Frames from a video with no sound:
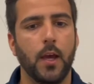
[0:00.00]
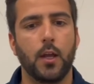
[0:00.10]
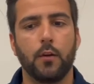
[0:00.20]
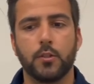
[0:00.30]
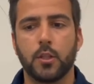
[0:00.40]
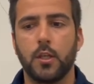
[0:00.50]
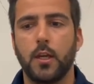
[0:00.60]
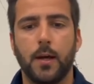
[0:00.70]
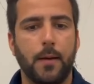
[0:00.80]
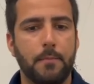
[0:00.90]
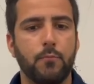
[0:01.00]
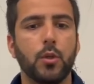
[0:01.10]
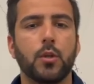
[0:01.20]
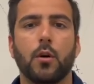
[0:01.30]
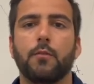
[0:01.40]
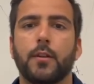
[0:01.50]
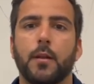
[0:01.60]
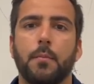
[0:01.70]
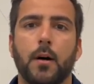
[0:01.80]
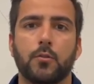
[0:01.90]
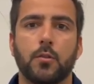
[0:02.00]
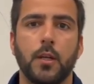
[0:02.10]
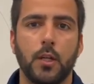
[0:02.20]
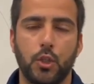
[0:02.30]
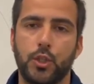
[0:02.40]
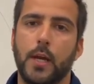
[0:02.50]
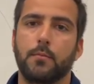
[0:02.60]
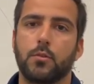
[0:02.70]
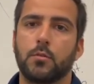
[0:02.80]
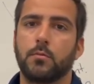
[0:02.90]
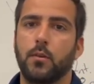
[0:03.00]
and obviously I'm really confident about James.